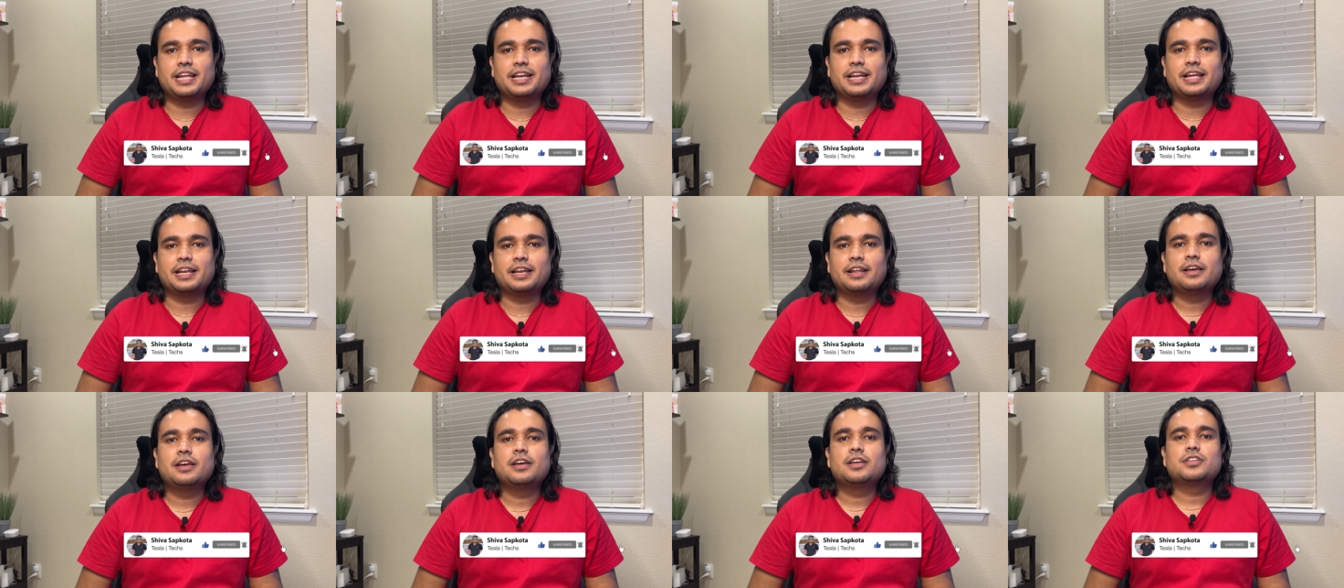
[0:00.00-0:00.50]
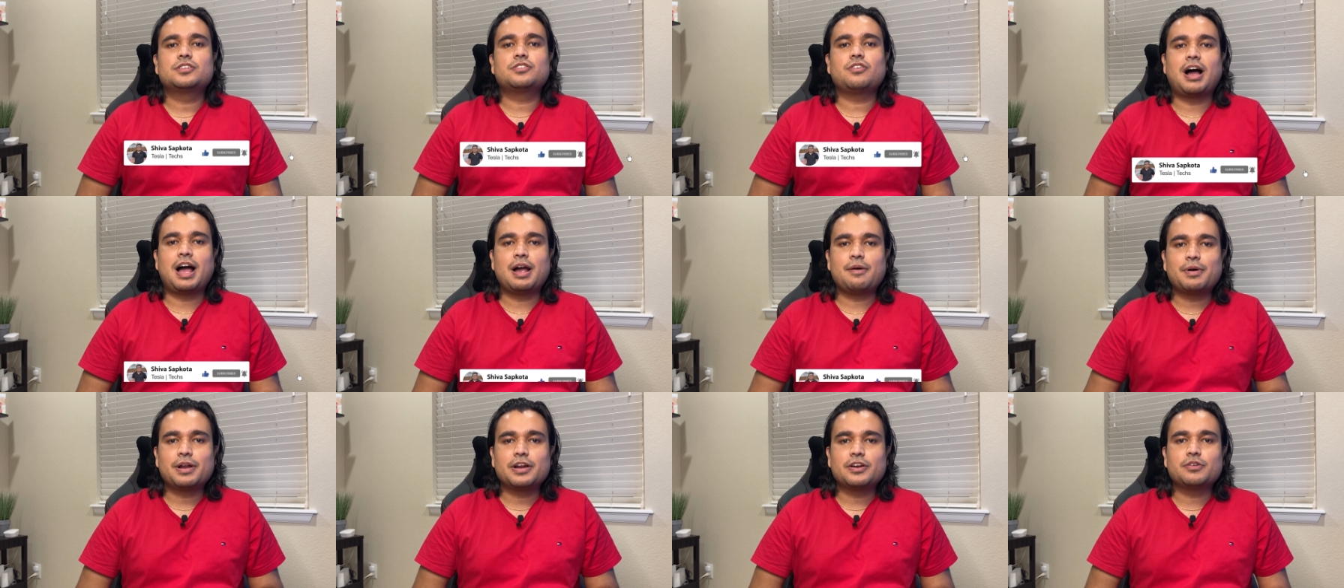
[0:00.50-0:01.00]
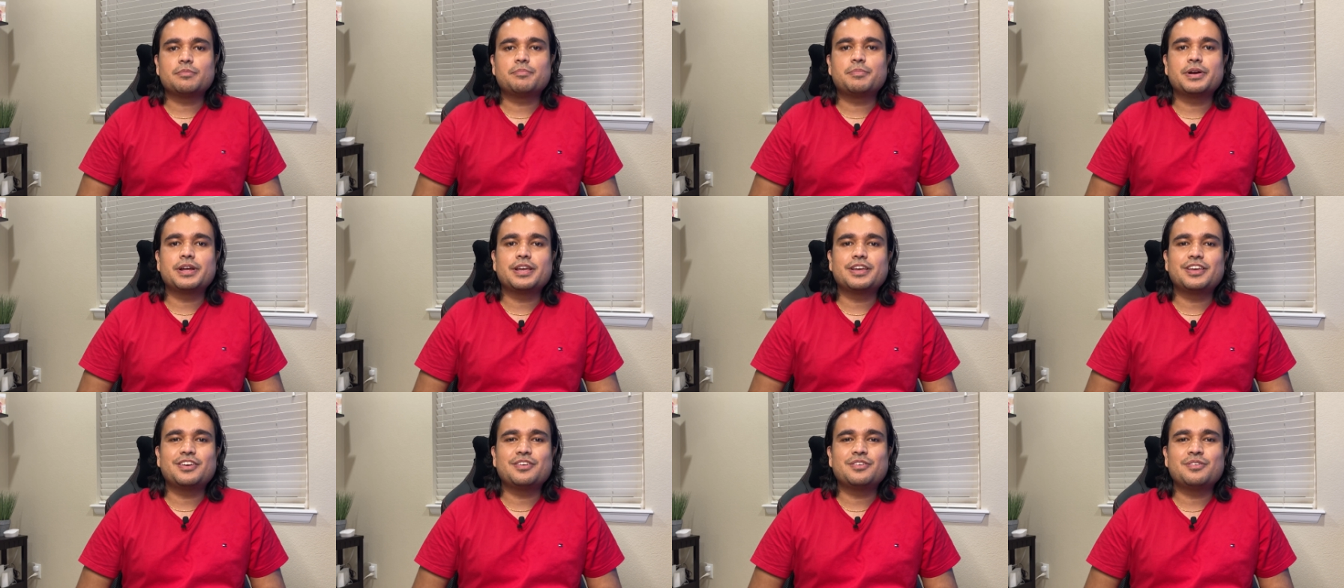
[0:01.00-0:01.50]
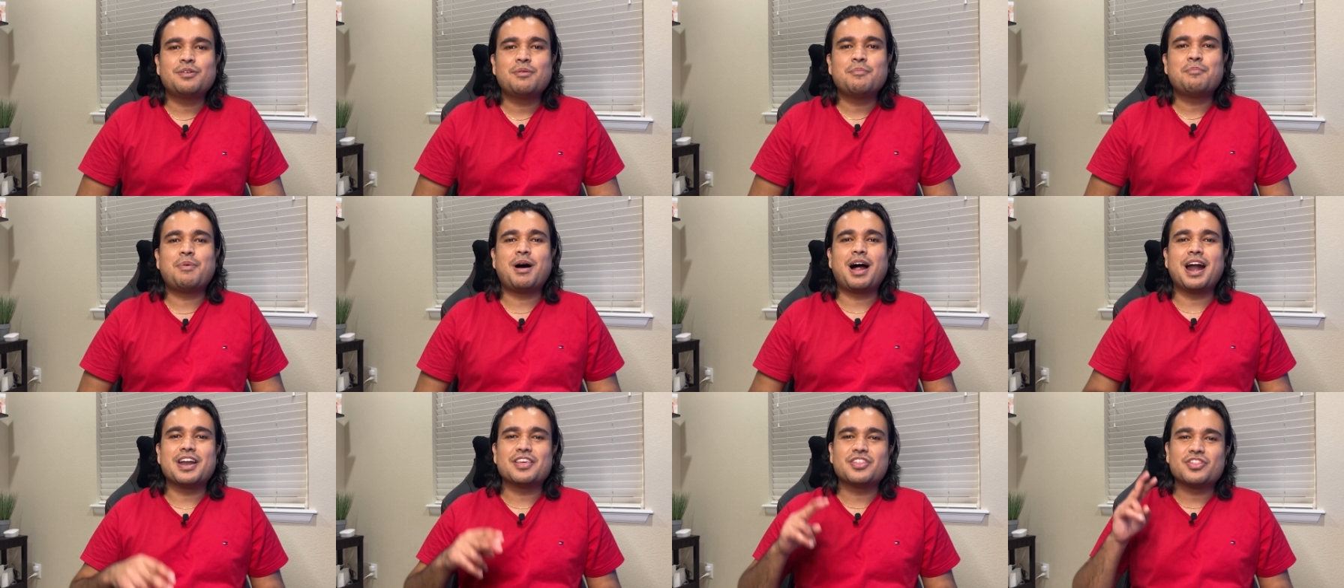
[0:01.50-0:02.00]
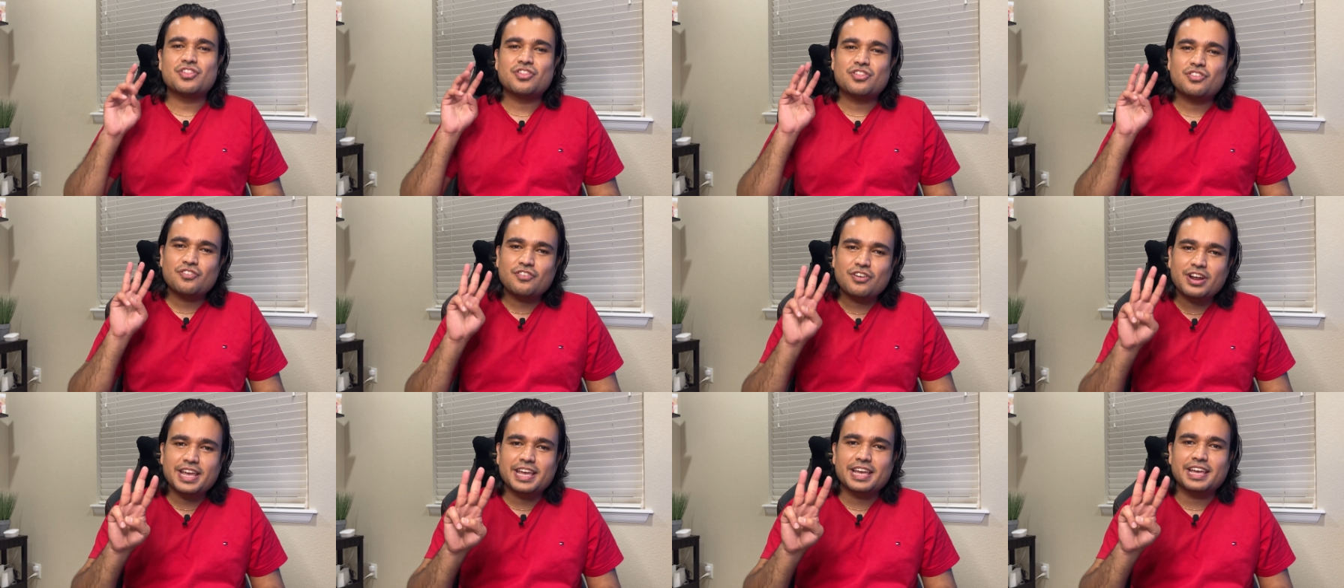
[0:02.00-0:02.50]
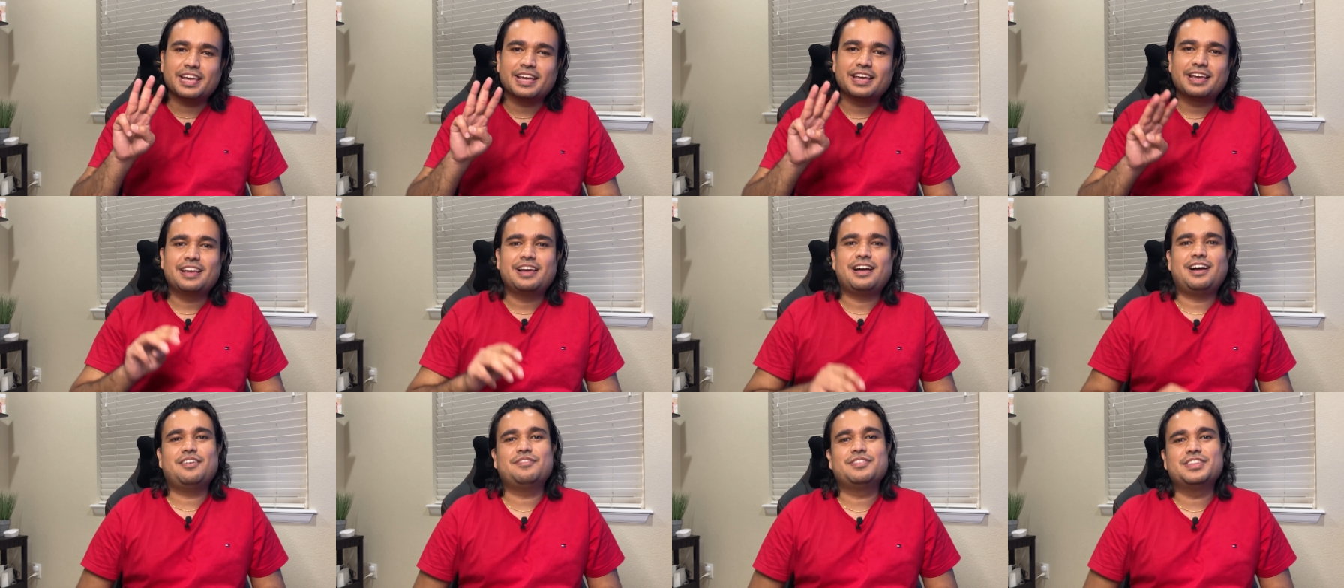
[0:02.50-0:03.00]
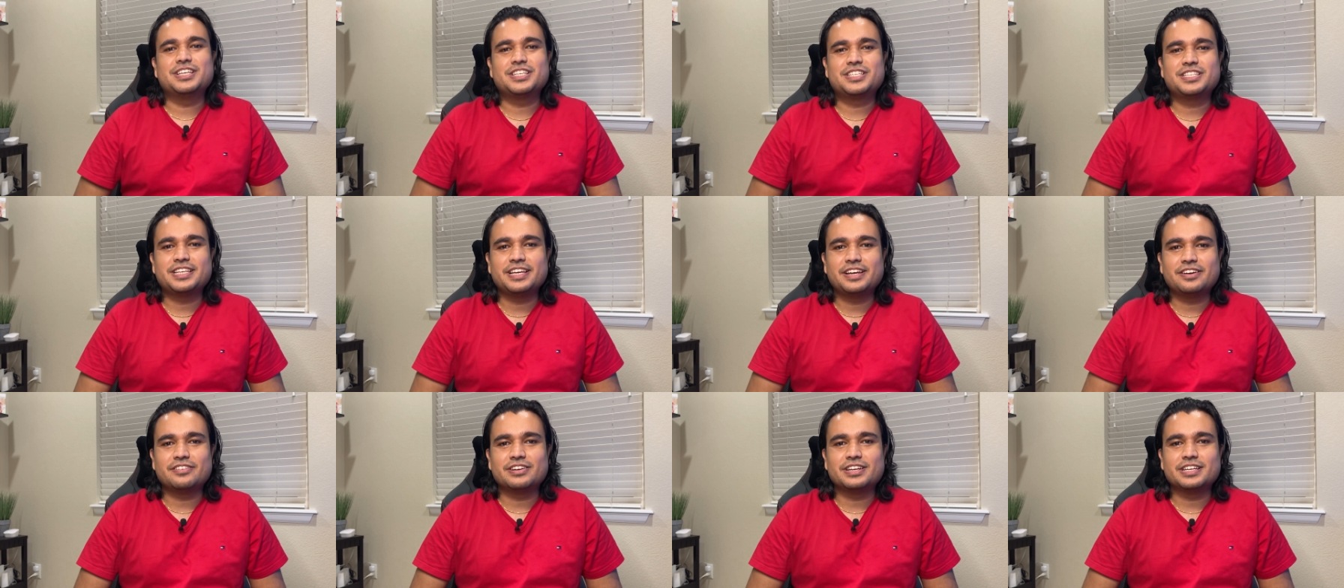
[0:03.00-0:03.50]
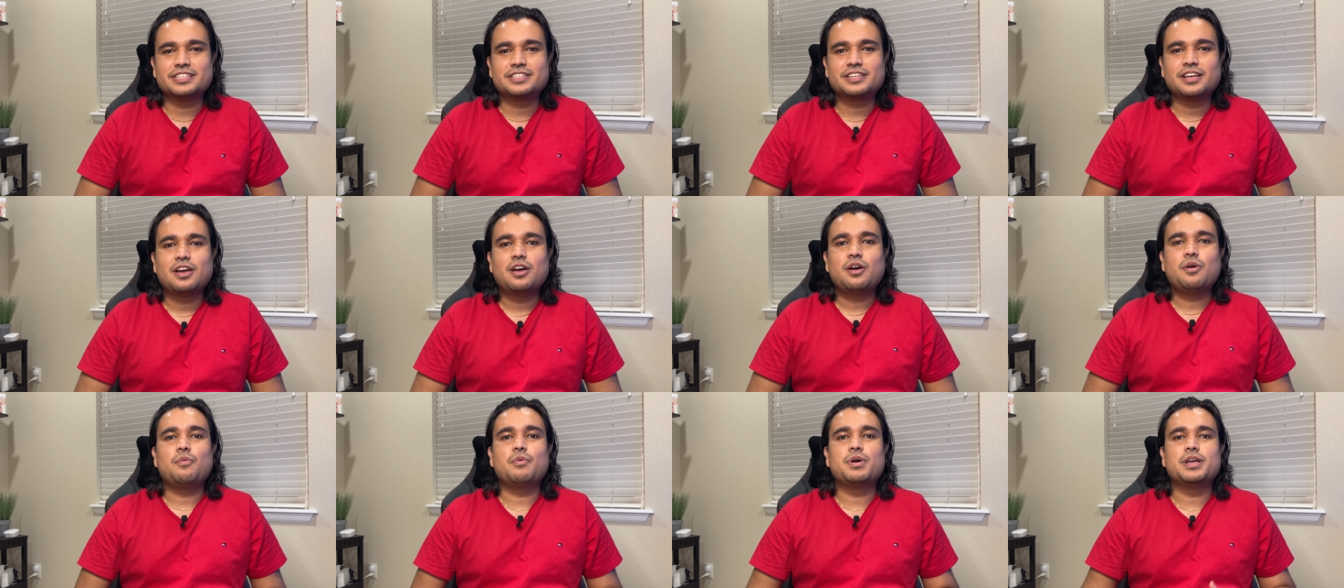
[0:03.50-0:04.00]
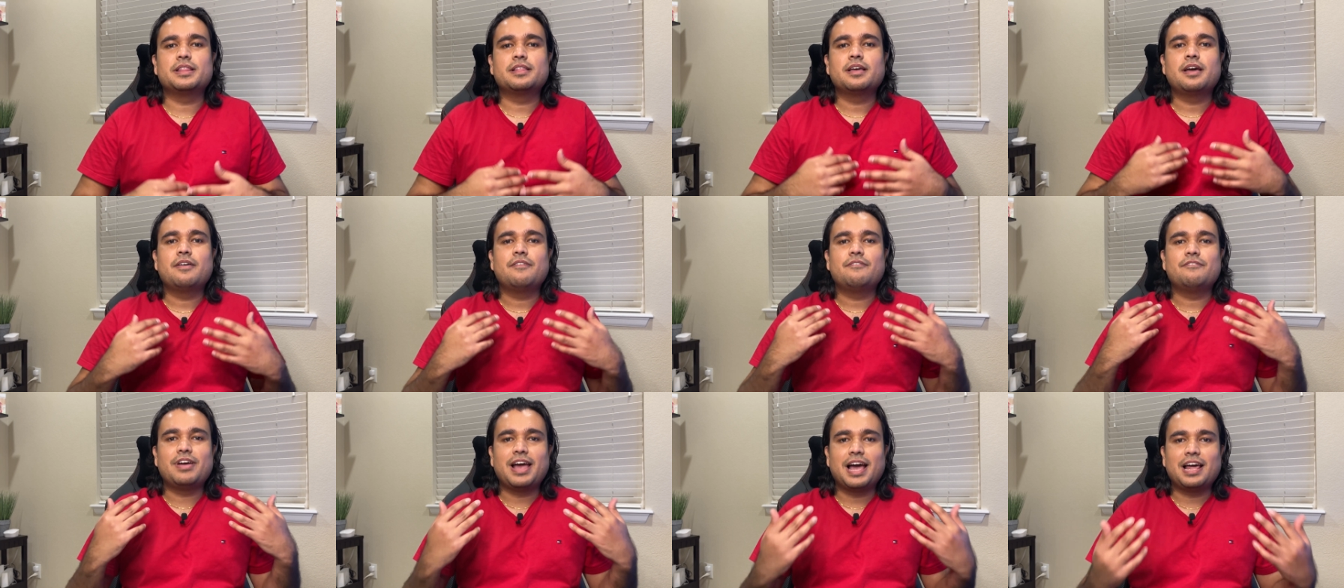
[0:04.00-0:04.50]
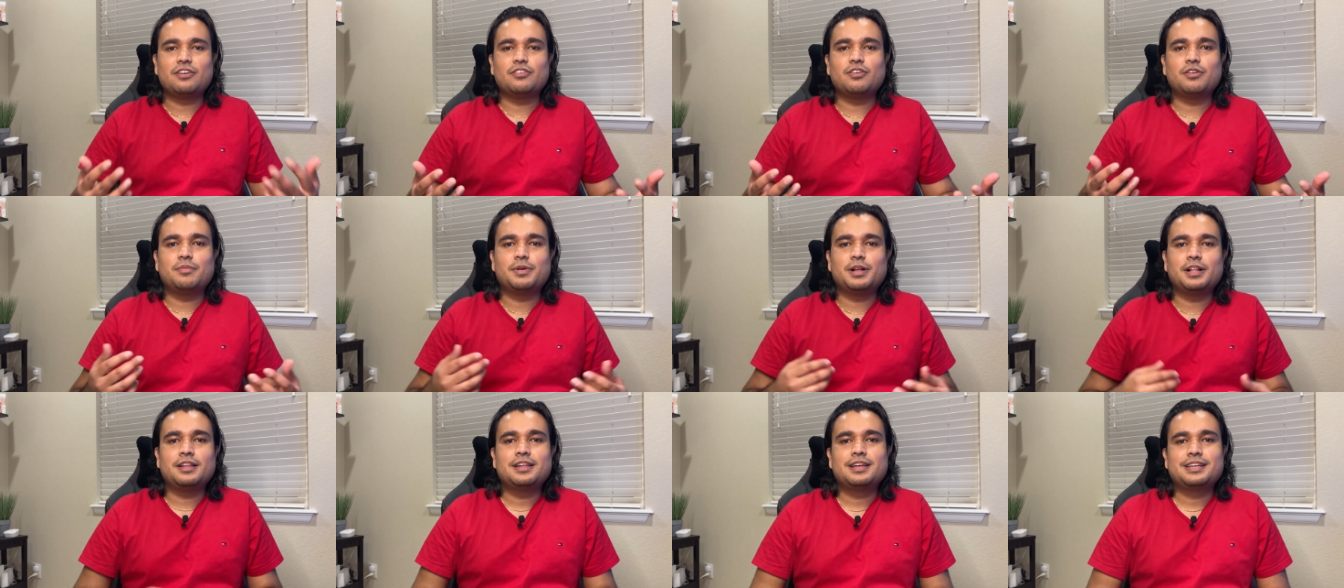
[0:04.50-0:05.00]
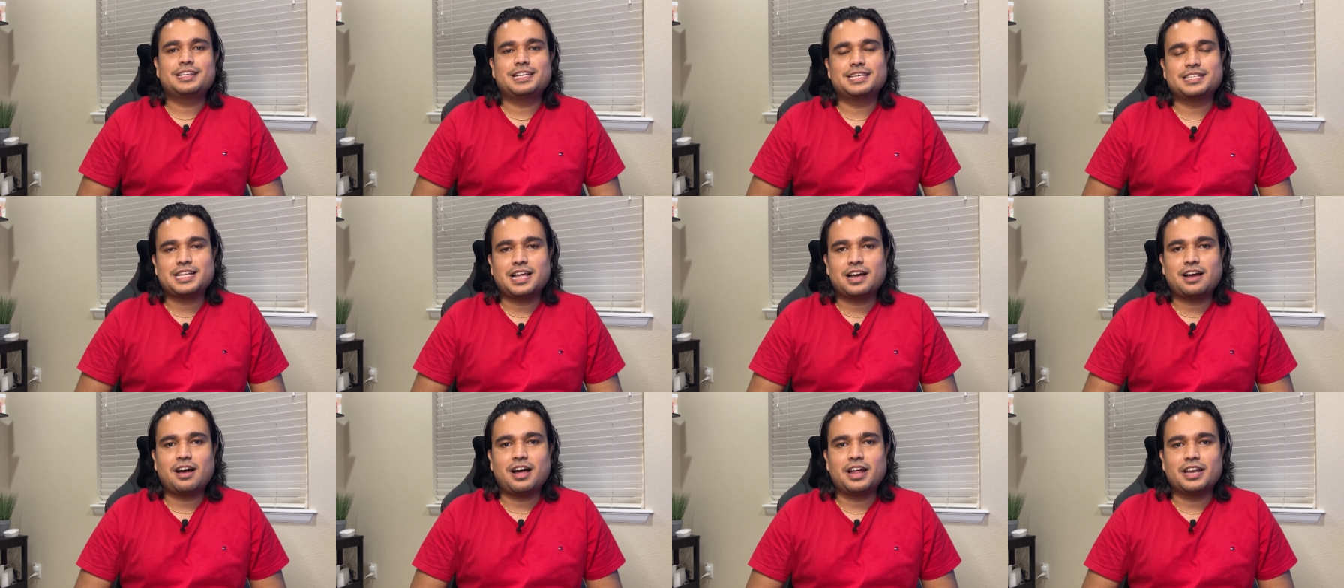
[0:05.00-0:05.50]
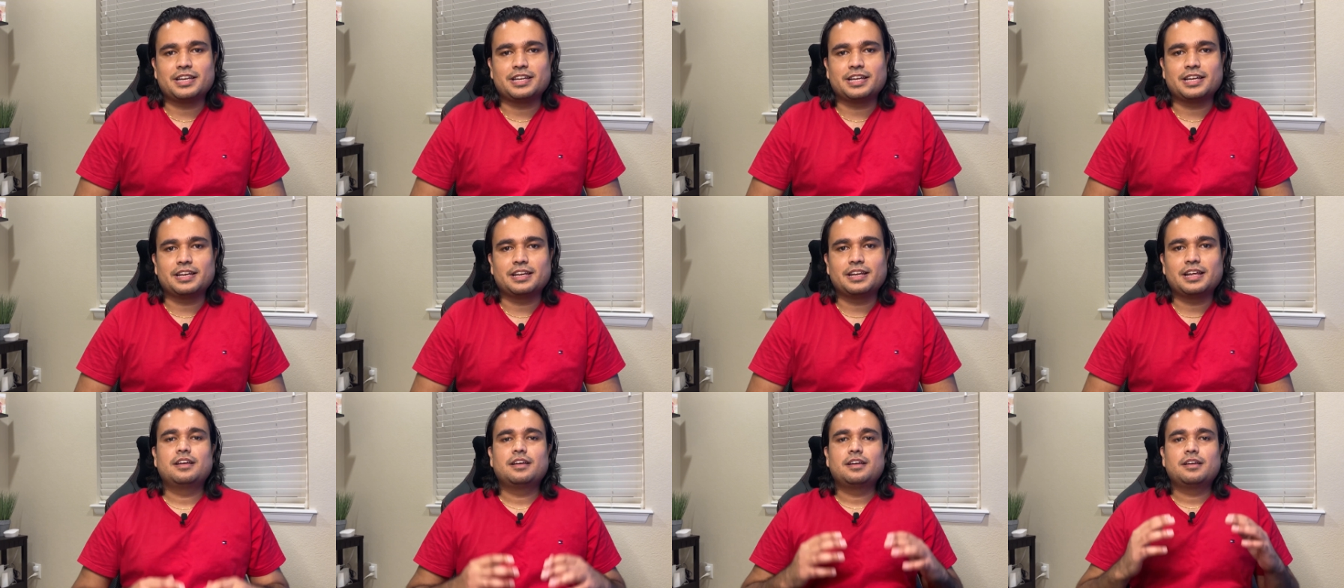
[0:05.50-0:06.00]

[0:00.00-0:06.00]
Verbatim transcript: it. So I wanted to bring you part 3 of this series with valuable Tesla content.